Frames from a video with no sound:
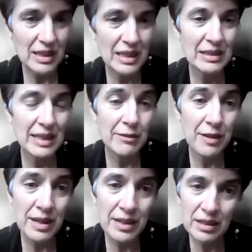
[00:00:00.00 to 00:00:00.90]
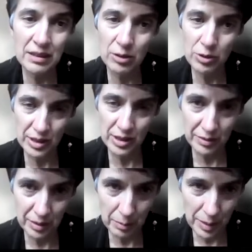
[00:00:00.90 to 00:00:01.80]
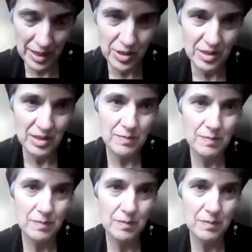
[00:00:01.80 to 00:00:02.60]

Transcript: and they vary across the different patients.